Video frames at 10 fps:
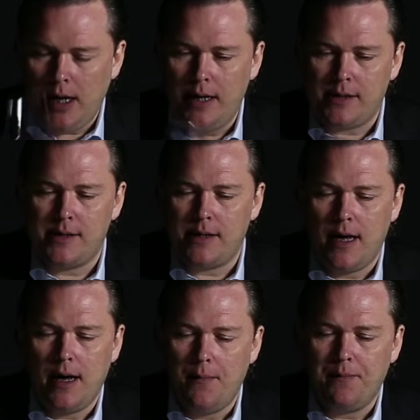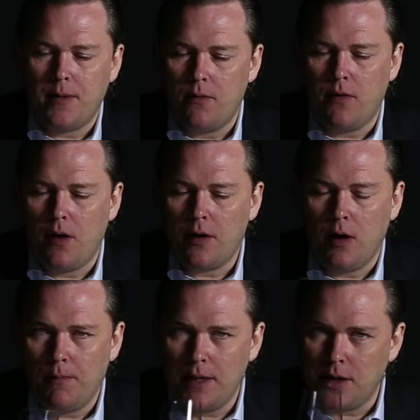It's rather
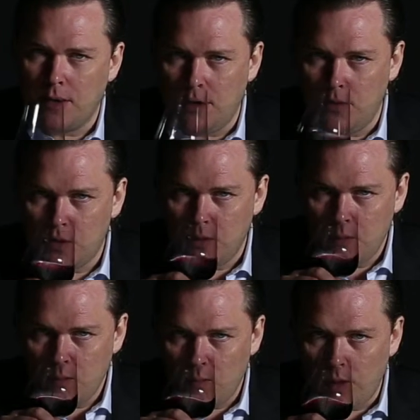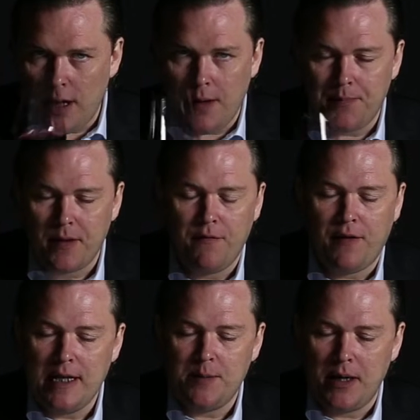complex on the nose with a
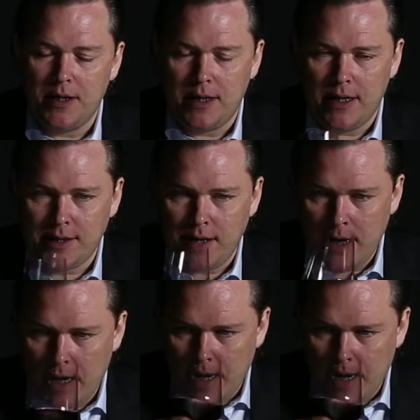fine spiciness